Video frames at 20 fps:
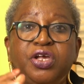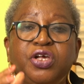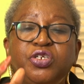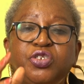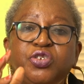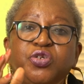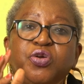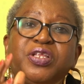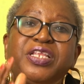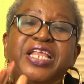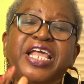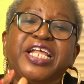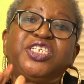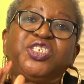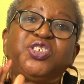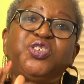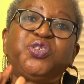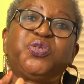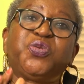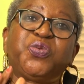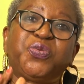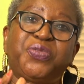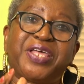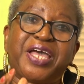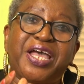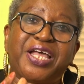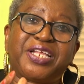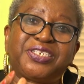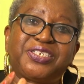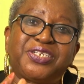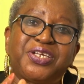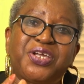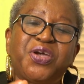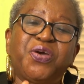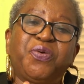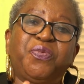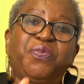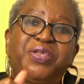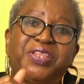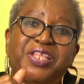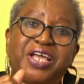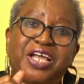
So let's do that with